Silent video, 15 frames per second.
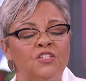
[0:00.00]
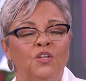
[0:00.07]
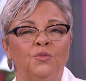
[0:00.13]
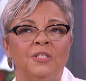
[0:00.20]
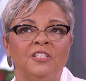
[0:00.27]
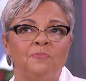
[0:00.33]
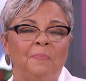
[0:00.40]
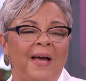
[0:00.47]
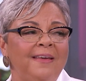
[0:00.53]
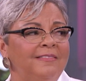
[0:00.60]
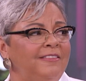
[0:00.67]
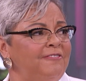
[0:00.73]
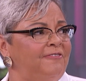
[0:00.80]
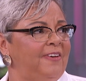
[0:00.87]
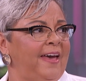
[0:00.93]
So, despite
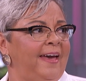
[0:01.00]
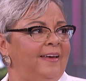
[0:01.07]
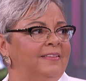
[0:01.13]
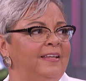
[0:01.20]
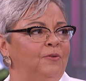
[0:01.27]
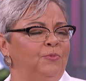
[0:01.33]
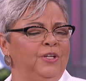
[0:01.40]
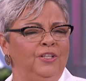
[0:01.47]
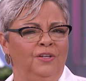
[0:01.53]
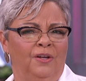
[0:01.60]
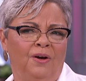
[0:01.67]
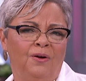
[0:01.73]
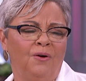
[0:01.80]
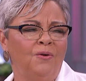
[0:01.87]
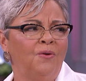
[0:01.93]
the fact that we
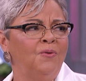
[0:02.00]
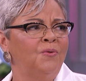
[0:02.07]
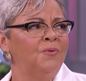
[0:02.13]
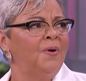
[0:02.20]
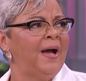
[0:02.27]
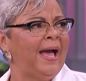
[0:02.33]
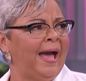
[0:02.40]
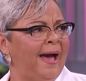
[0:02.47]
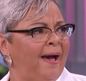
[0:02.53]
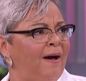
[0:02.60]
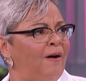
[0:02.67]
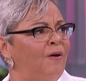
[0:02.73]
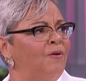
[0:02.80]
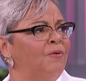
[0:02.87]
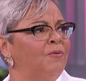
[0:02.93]
know
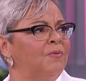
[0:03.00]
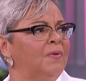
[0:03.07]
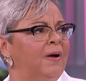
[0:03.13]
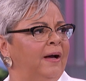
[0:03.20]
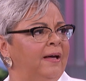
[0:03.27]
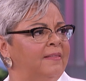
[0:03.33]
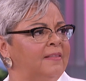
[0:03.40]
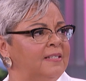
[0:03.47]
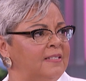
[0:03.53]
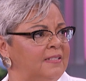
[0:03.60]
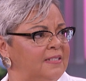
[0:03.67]
how uh, this